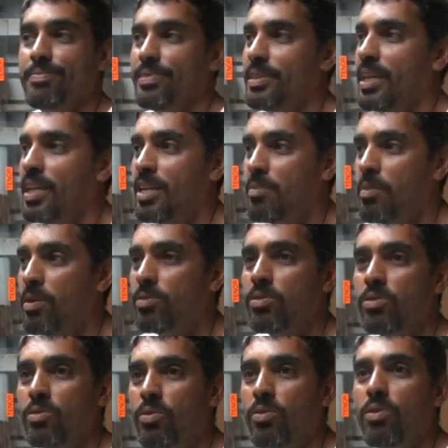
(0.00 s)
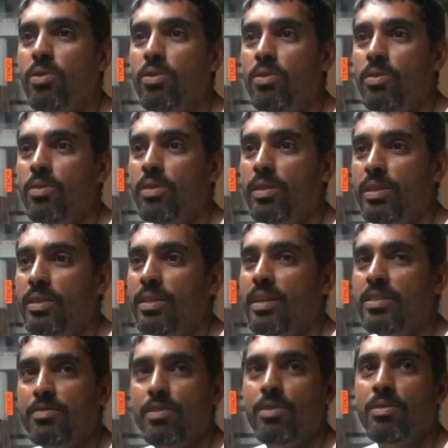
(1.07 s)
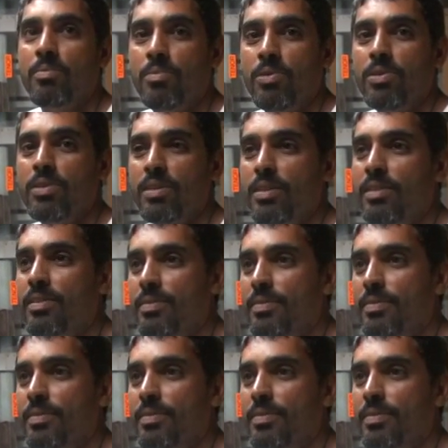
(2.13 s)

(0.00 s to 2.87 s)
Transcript: sending them out the door. I think that's very important.